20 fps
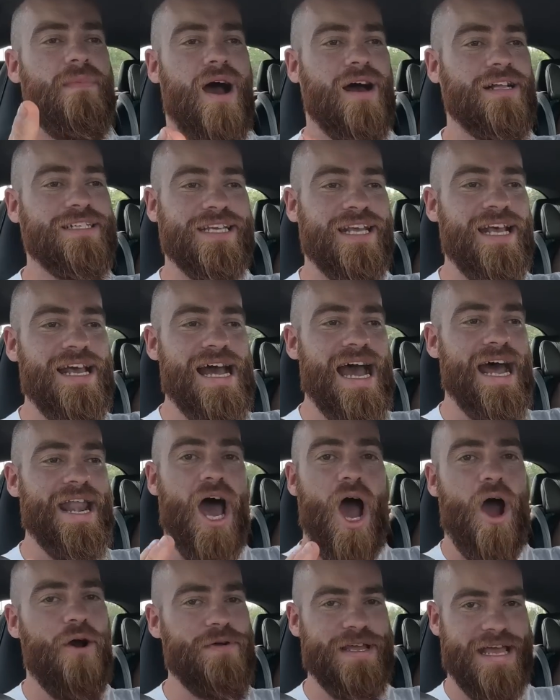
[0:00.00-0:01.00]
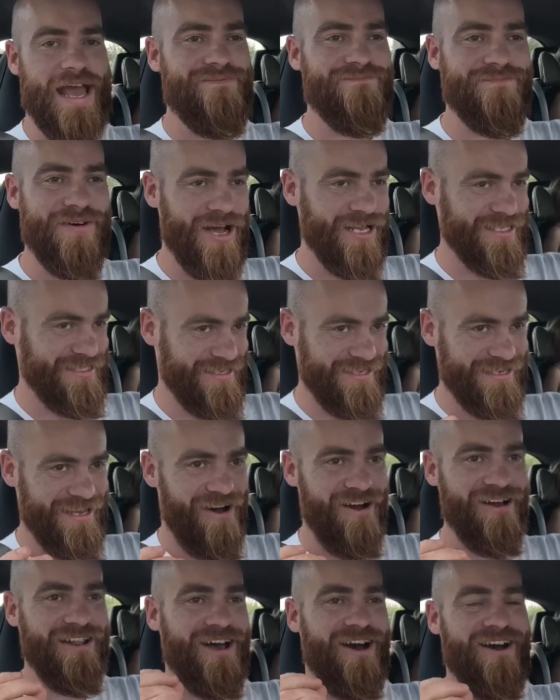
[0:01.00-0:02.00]
much an OEM person.
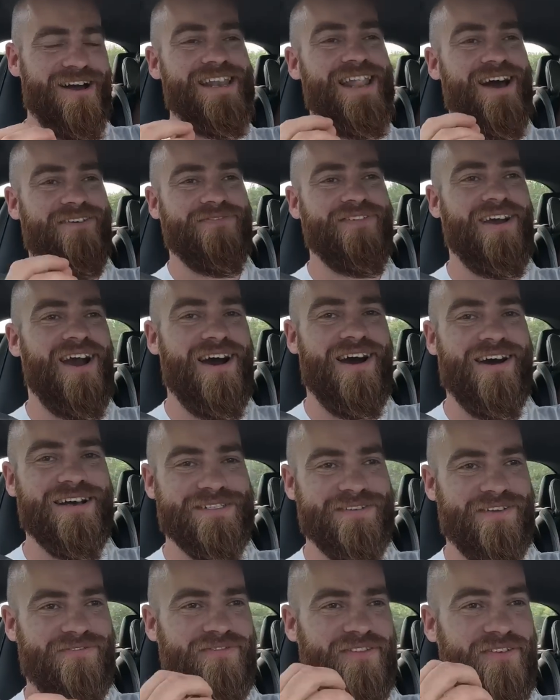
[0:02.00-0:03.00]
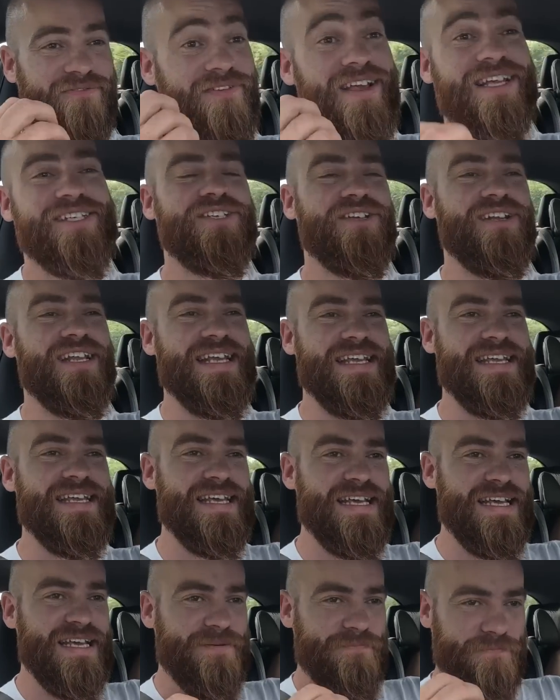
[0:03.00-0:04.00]
I love cars. Visually,
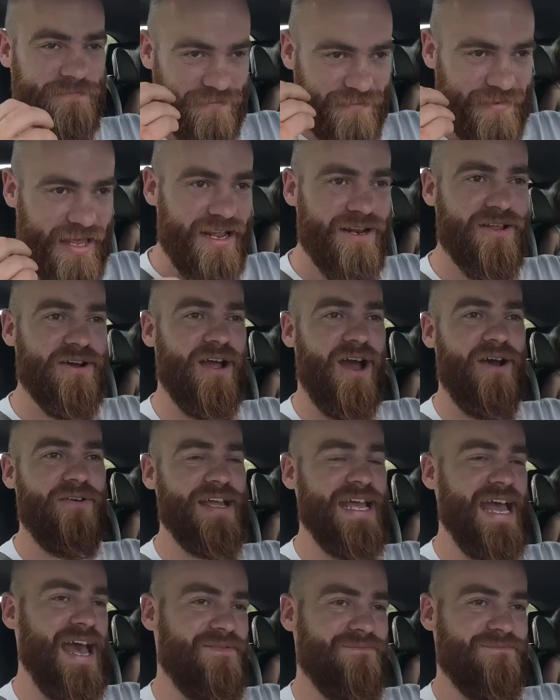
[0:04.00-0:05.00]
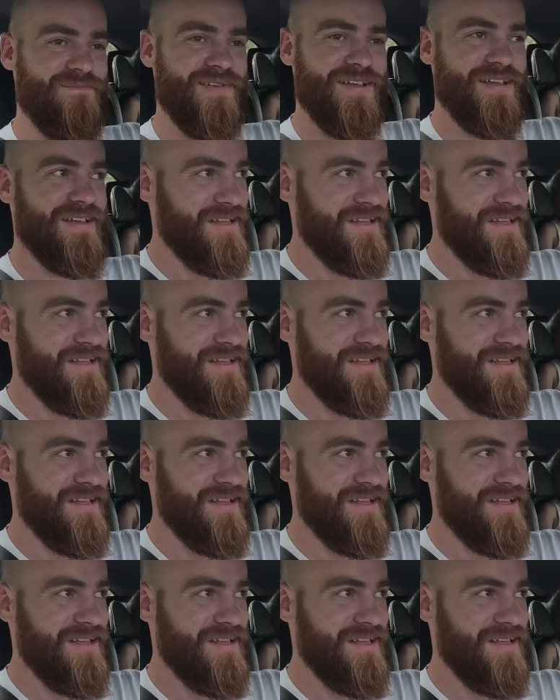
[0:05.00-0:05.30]
they look OEM.